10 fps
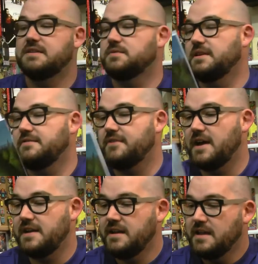It's really
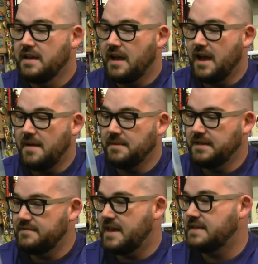fun. I
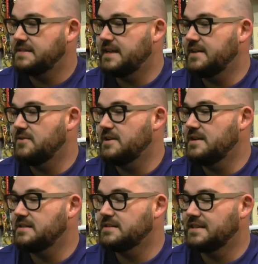believe that is
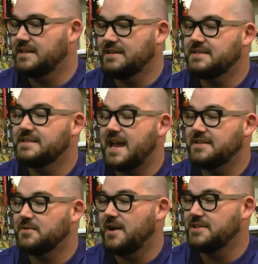
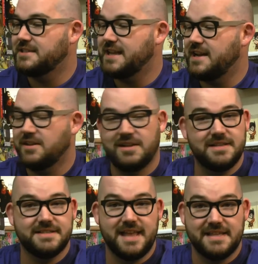Sasquatch is Santa Claus.